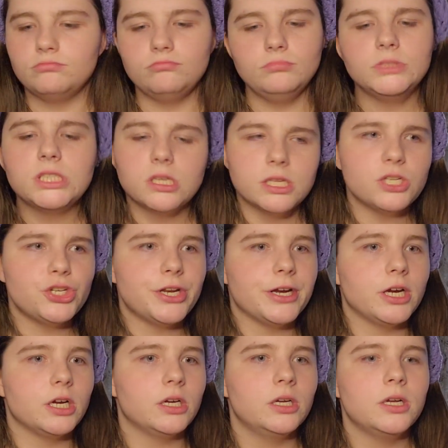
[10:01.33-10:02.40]
So this
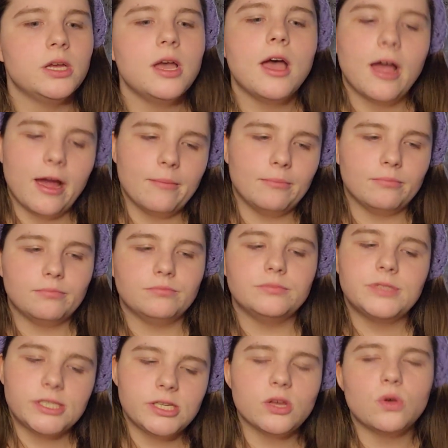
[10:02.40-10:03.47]
year, I'm
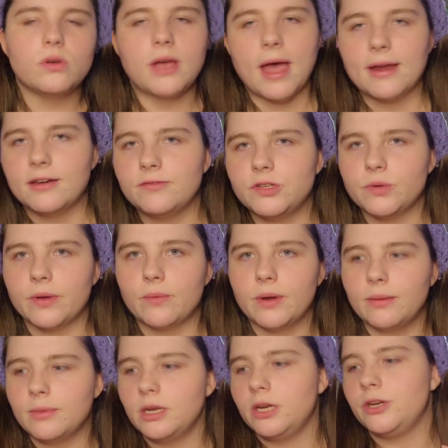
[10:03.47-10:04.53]
still kind of doing what
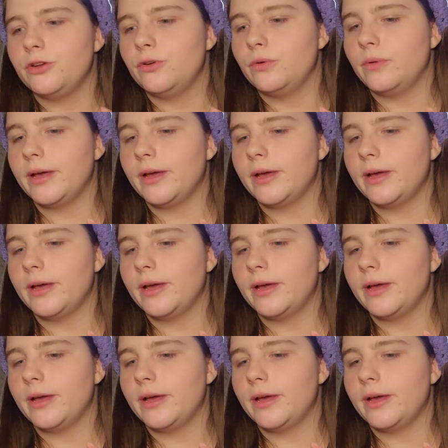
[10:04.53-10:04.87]
I'm going to do,